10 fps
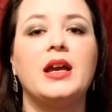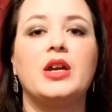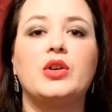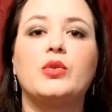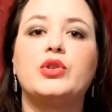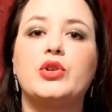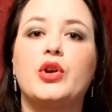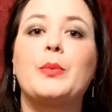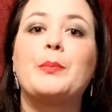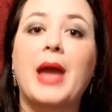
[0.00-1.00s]
You'll do
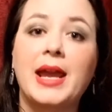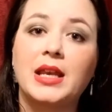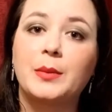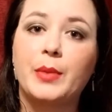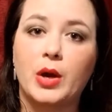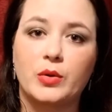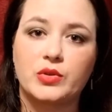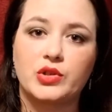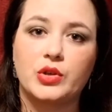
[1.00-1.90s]
your main post.